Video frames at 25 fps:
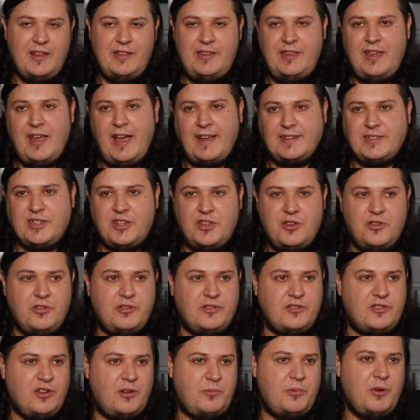the
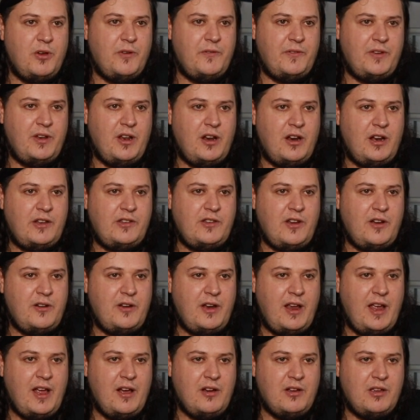execution's not perfect. Now I don't
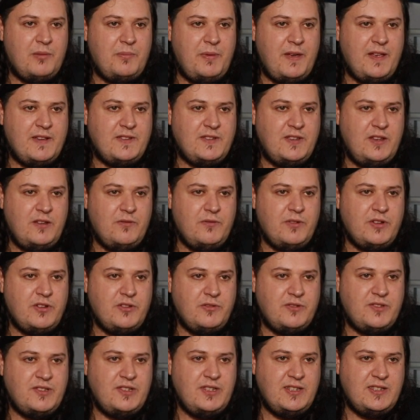know how it compares to the
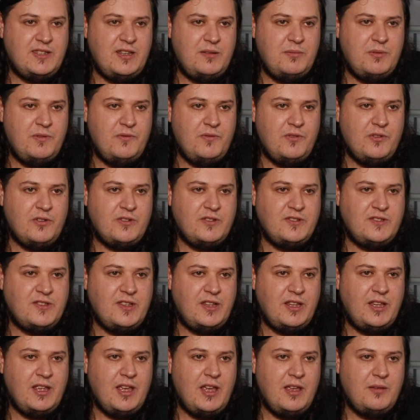original 16-bit versions
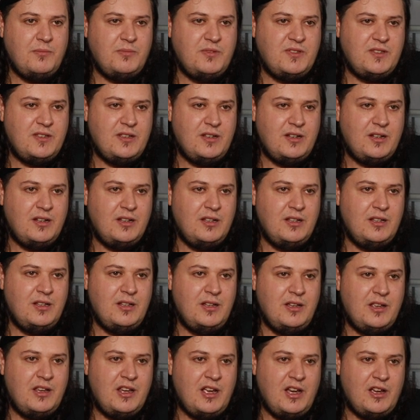of the games.
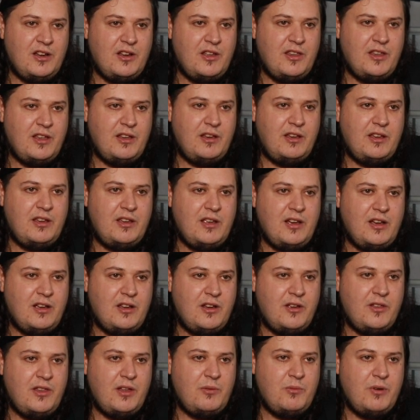Can't go
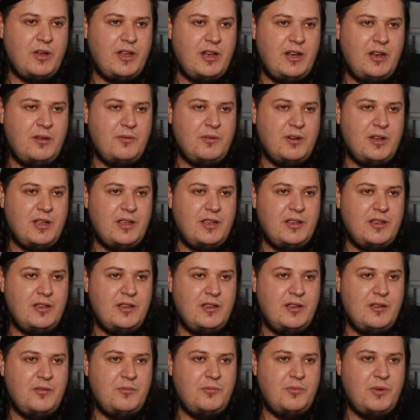that way anyway.
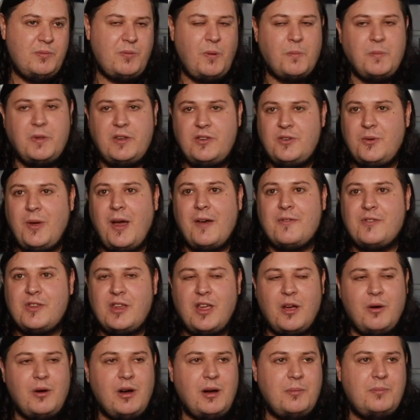We probably do have to
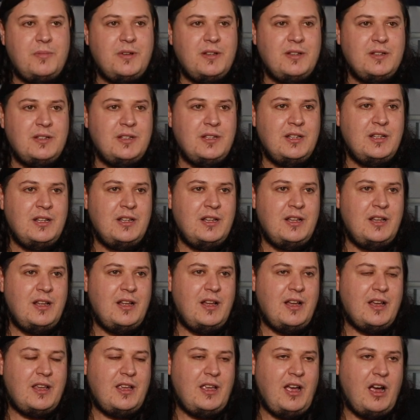go up.
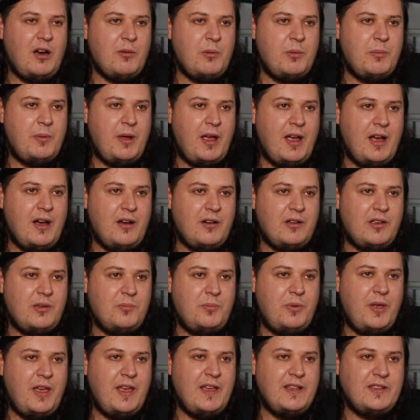I can't remember how it
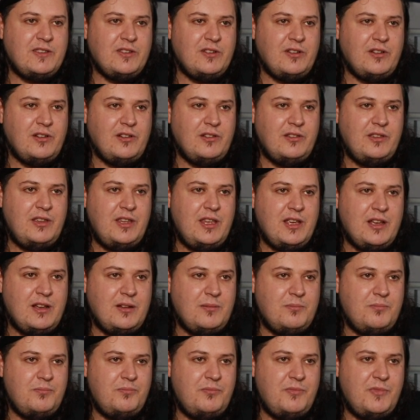compares on
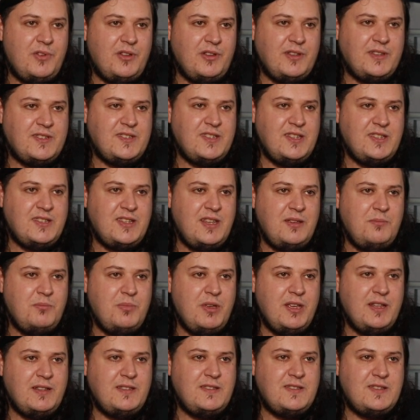the 16
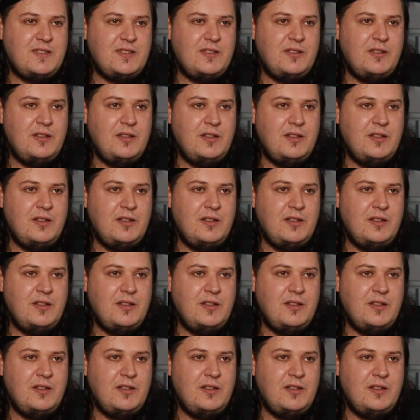bits.